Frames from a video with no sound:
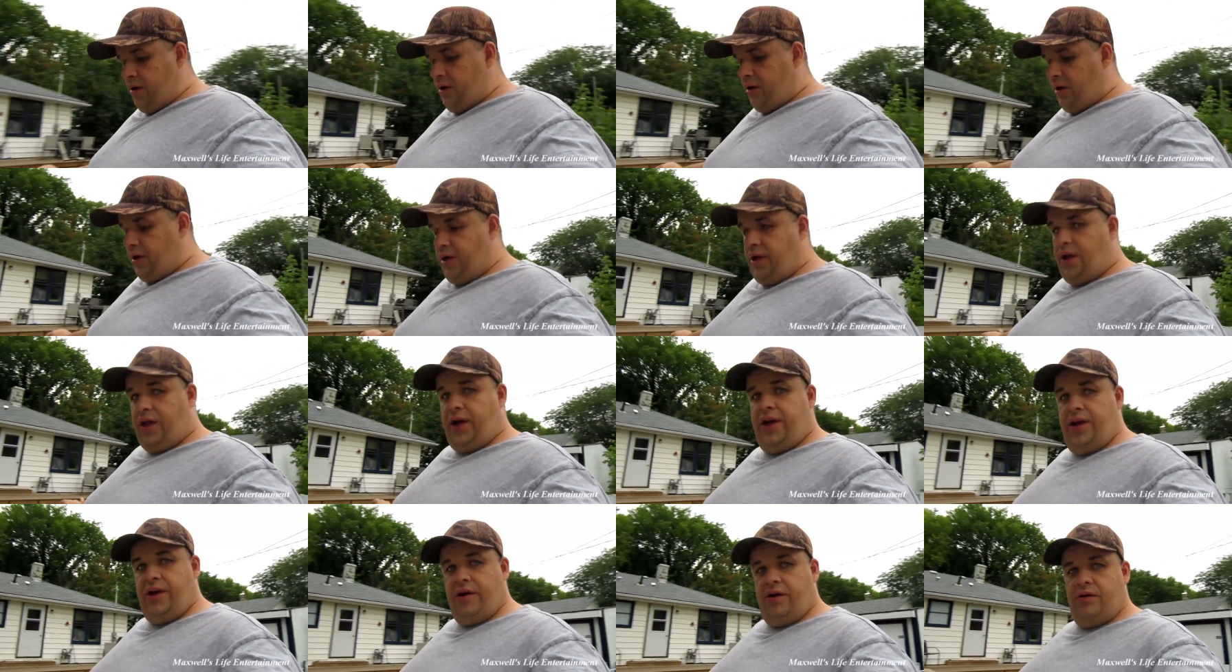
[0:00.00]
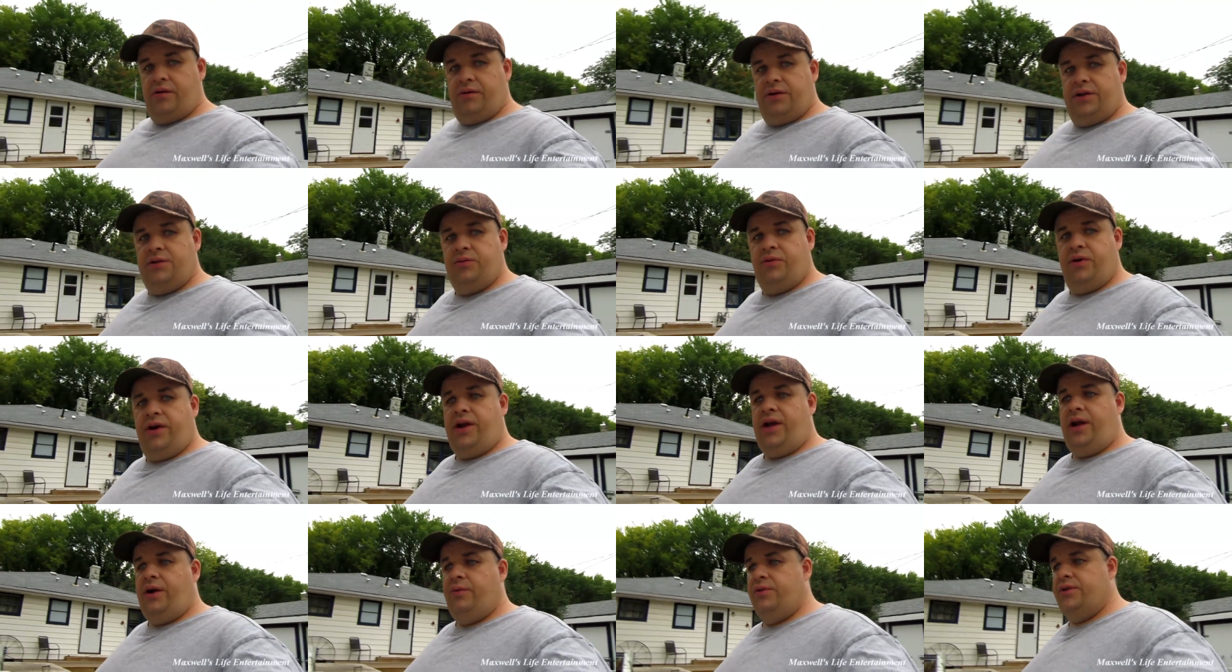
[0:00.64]
All I know is
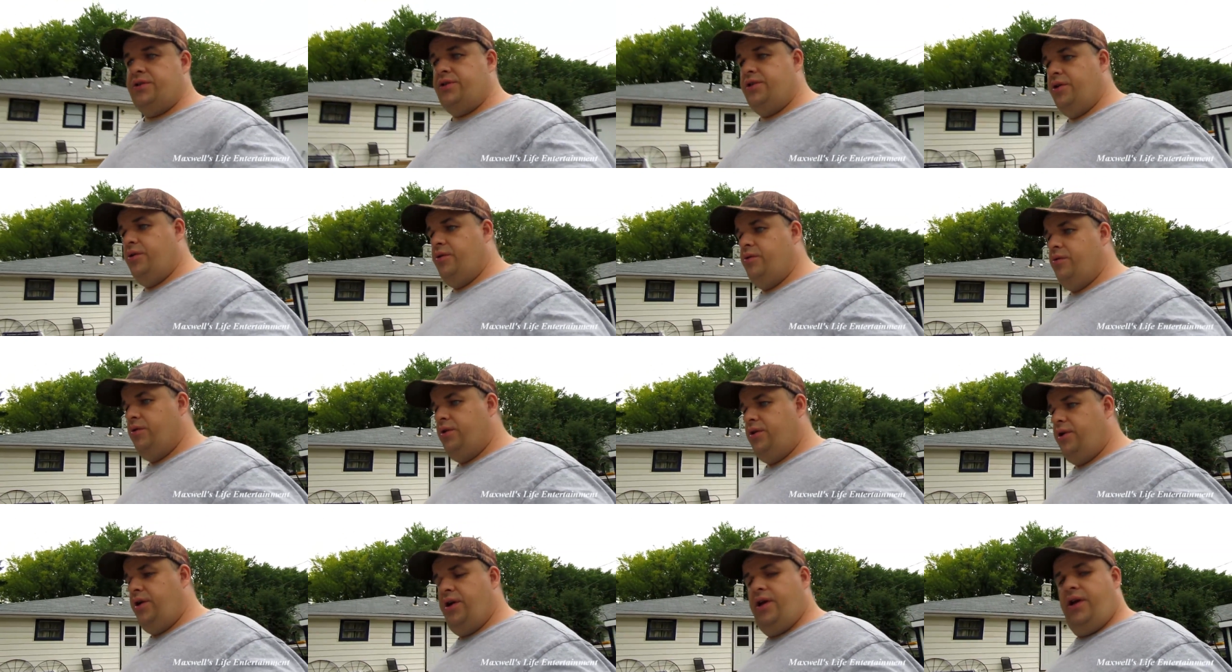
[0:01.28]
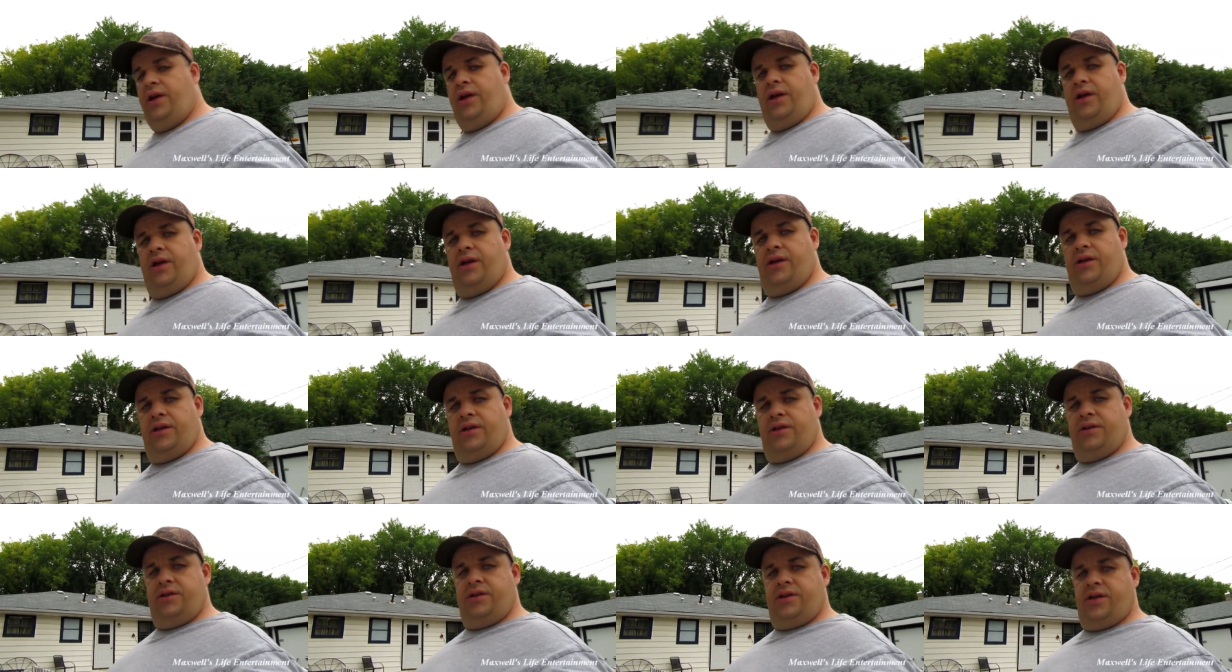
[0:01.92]
what I was told
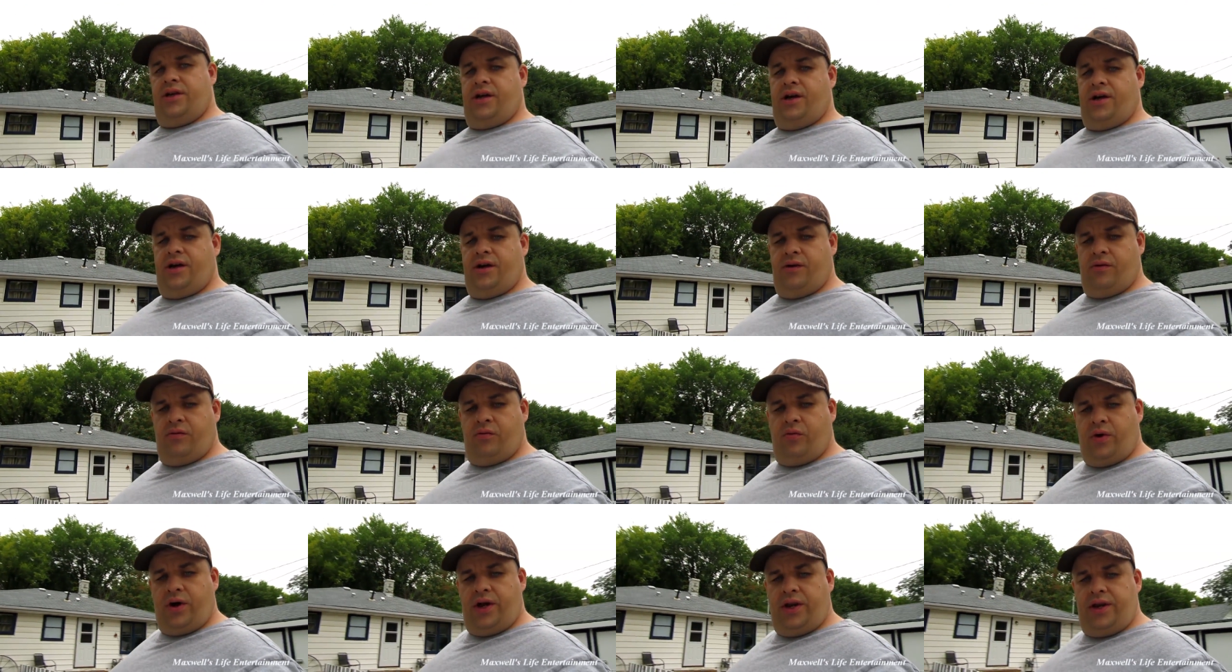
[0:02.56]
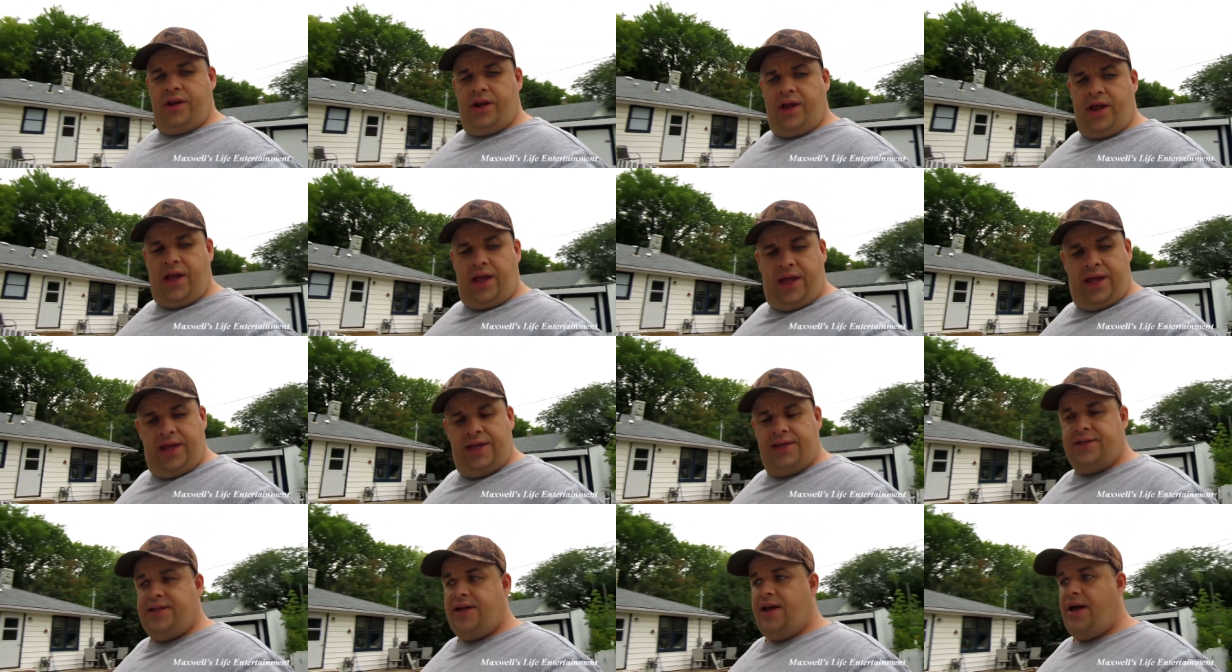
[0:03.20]
and uh, what
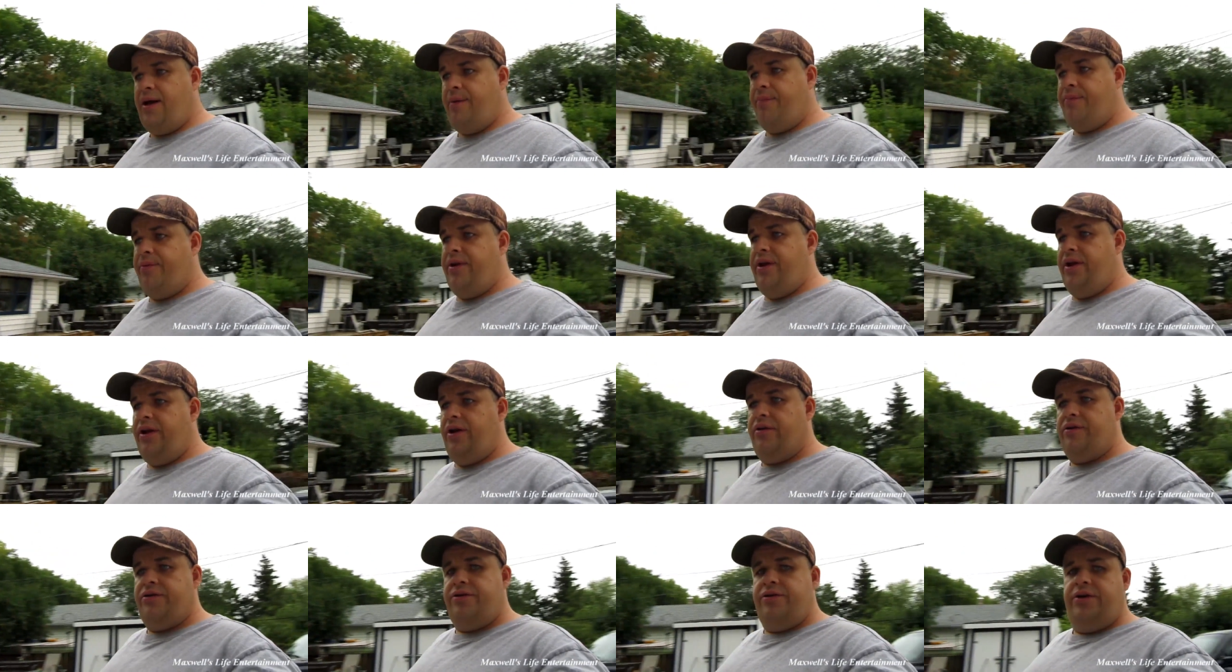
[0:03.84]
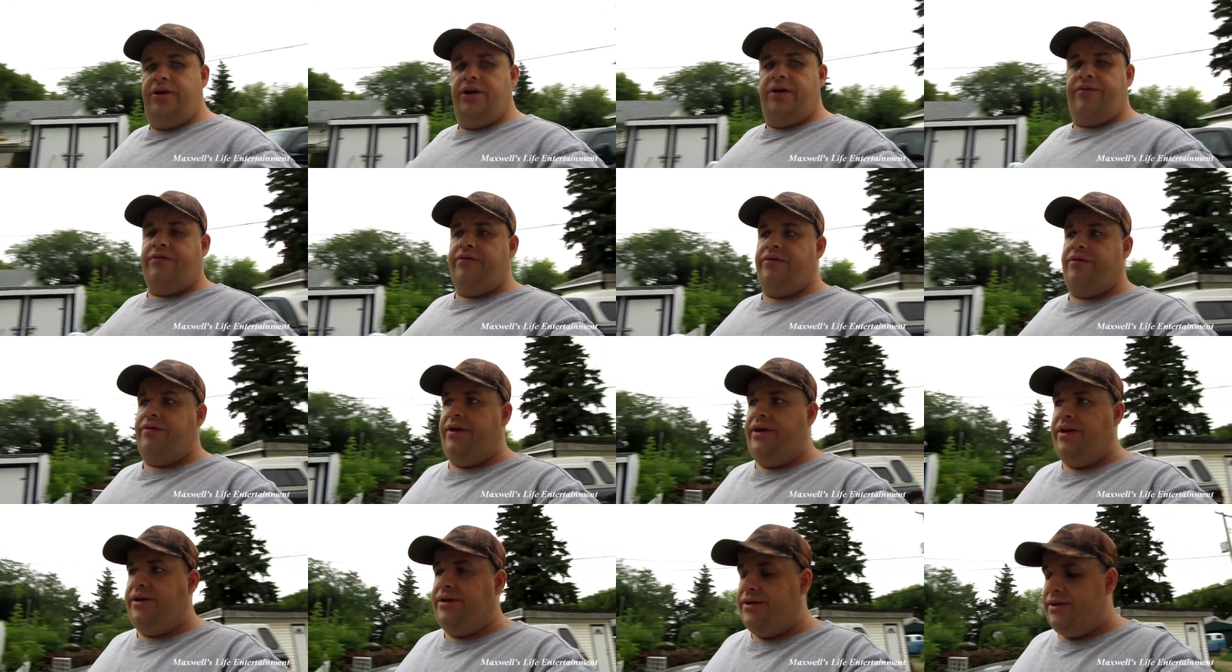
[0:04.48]
is happening are two different
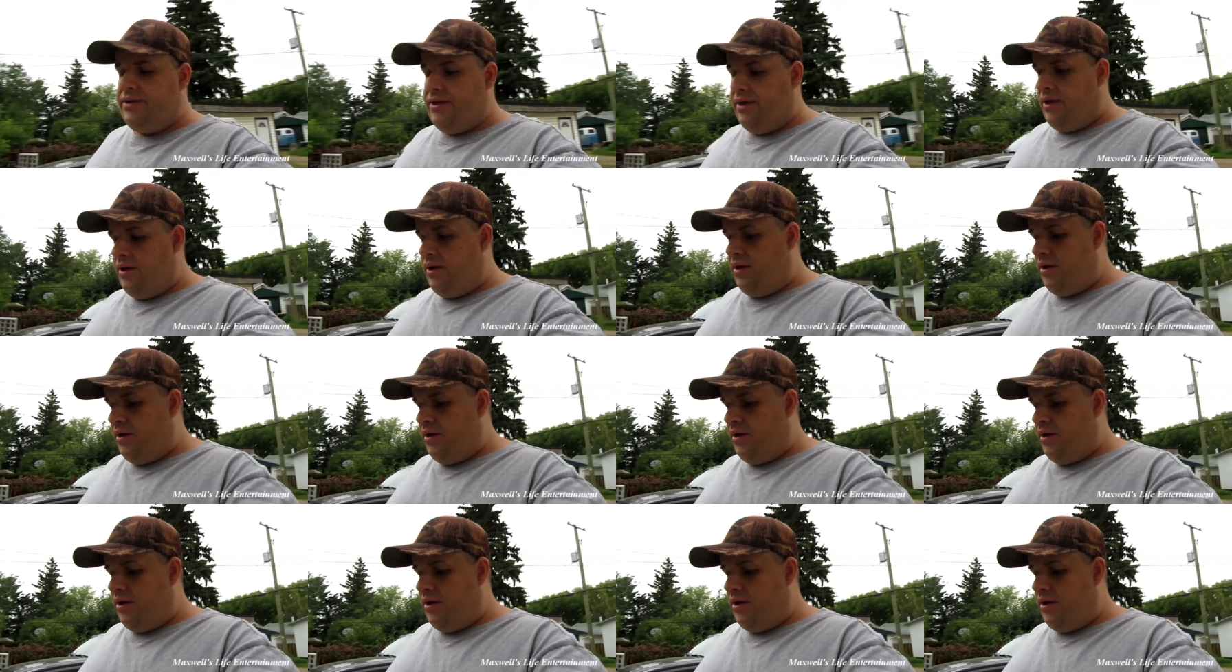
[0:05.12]
things.